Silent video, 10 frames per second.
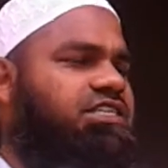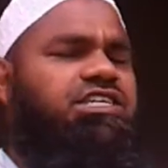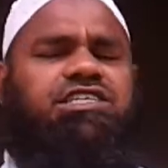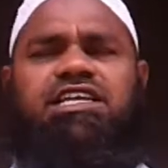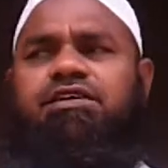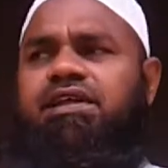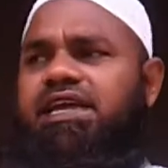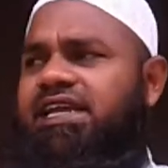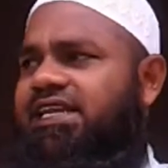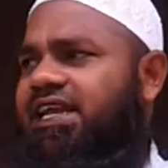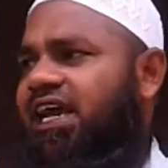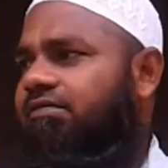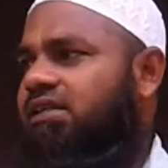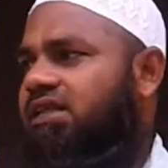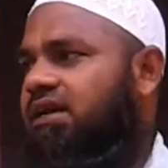Each and every Indian
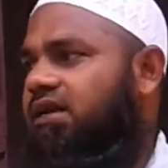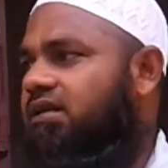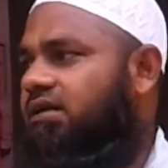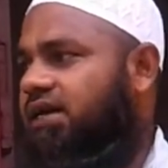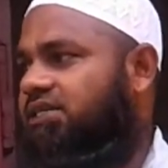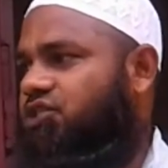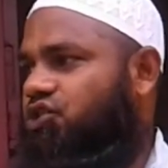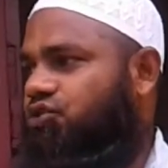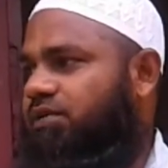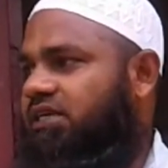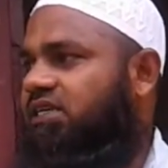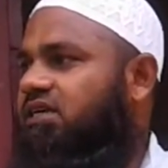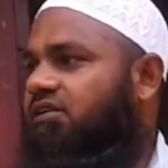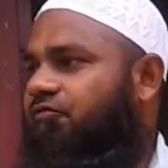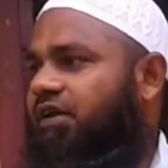having the right to be
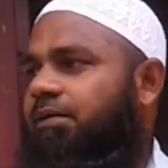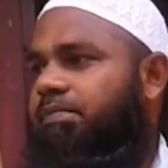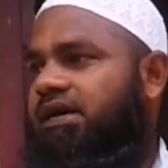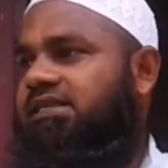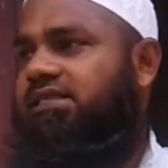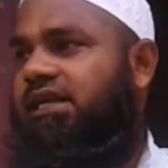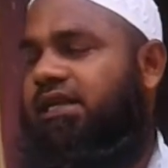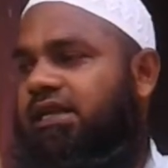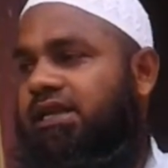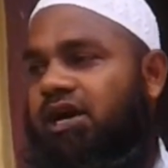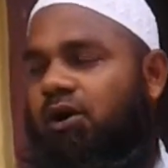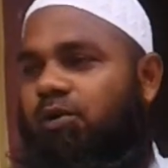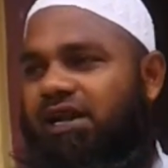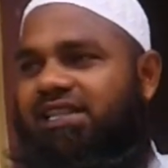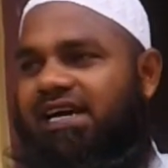a free person. Now
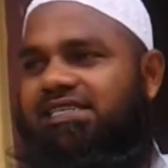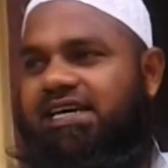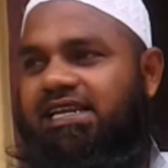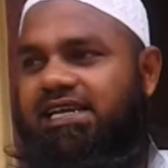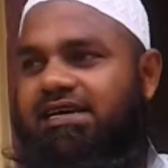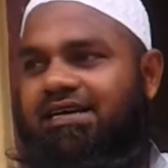what they have done?